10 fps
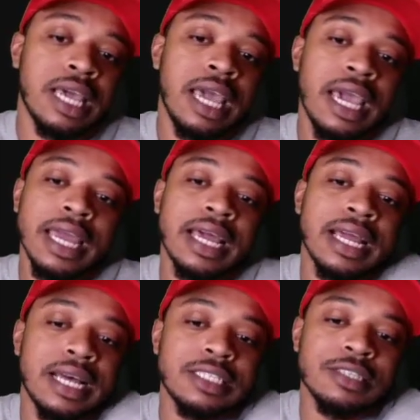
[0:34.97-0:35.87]
and I
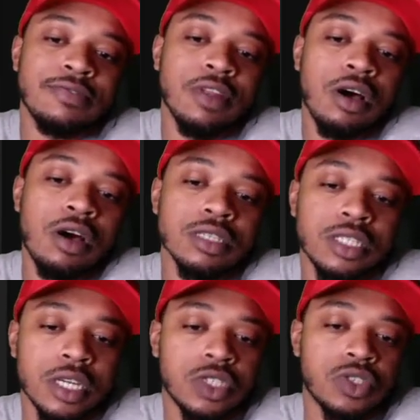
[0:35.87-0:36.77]
got some vlogs
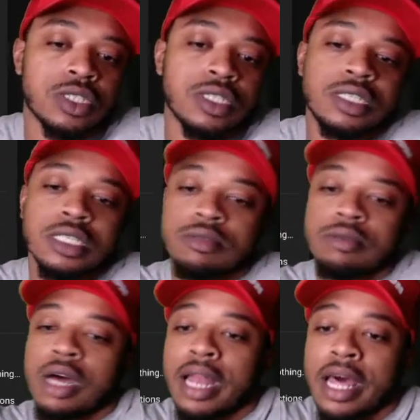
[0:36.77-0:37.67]
here as you can see. Some
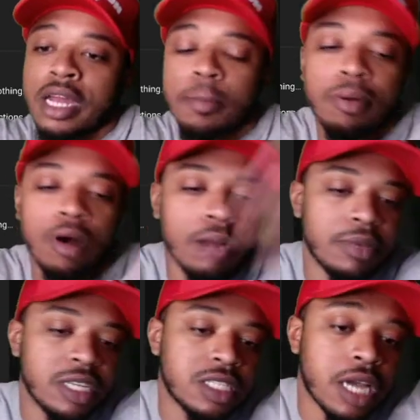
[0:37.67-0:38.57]
a lot of
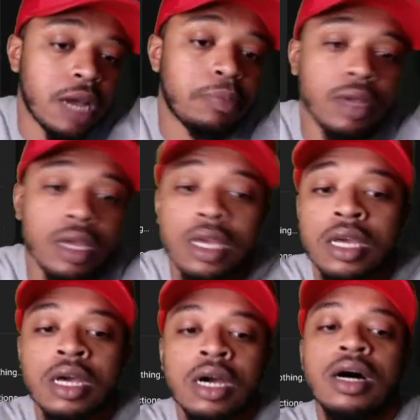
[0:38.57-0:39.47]
apartment shopping,
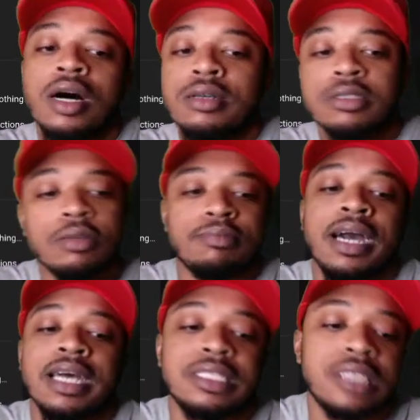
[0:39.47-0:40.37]
um, some
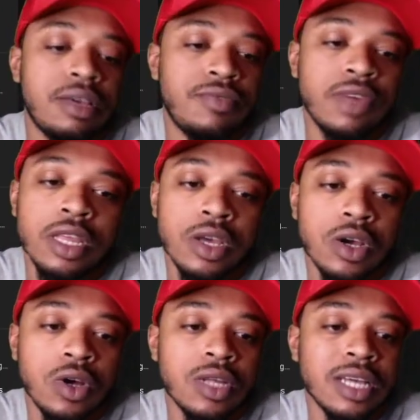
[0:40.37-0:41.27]
mindset
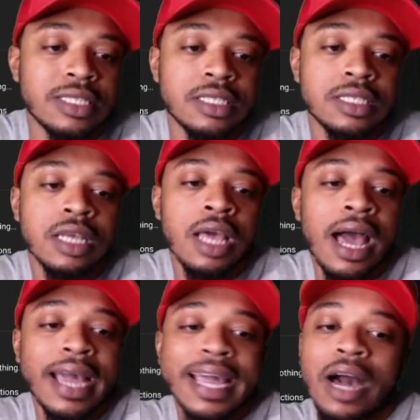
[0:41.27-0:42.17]
videos. I just
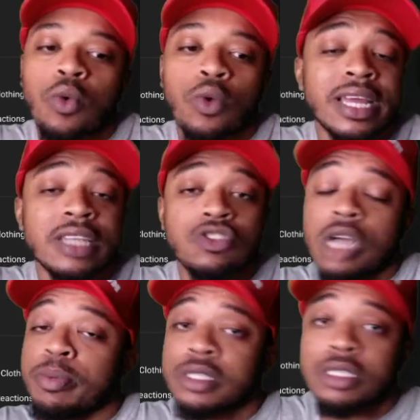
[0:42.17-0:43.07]
I got one that's
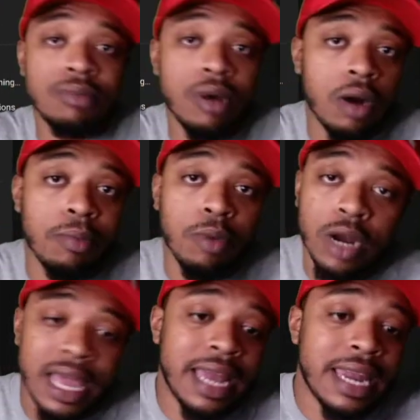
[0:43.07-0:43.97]
dropping tomorrow morning
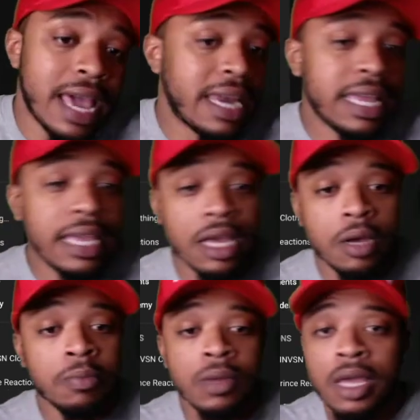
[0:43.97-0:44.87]
at 9
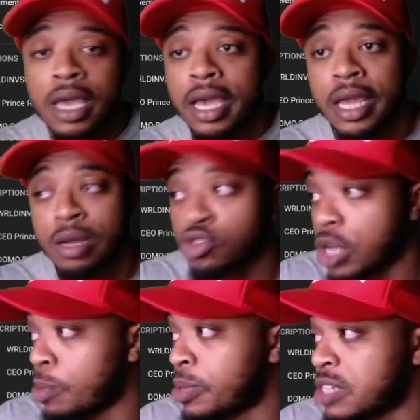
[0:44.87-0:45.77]
a.m. And I'm
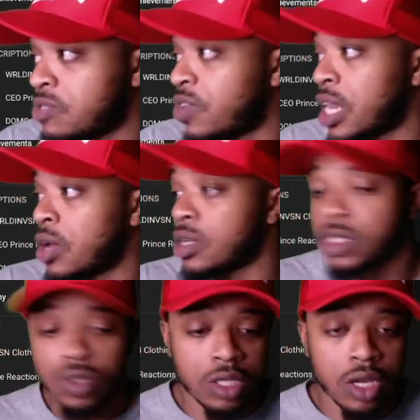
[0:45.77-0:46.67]
dropping this video as
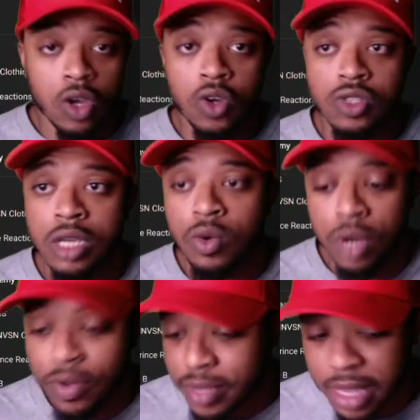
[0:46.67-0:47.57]
soon as it goes up,
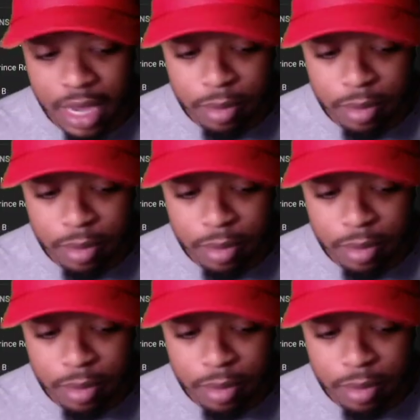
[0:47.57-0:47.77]
whatever time